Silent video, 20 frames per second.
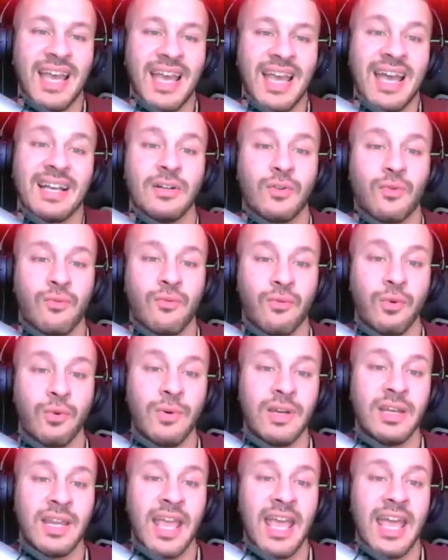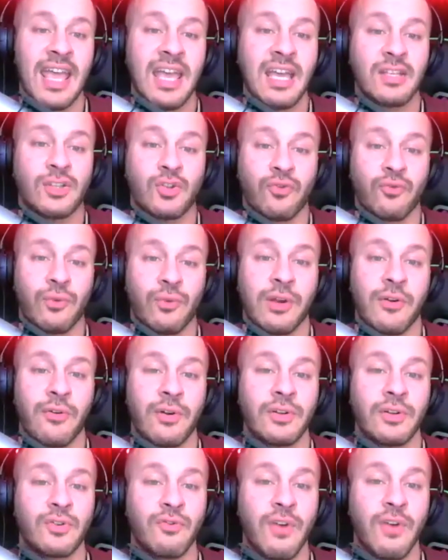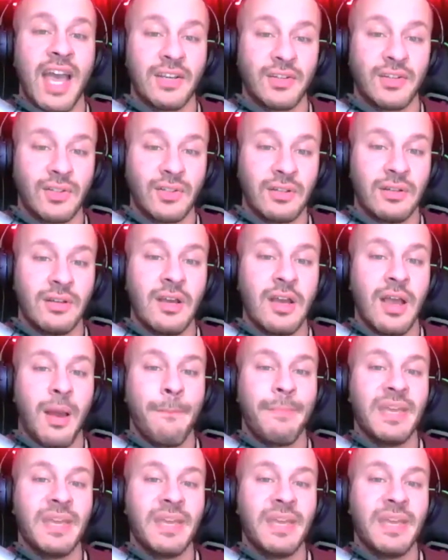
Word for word: as congruent and trigger attraction.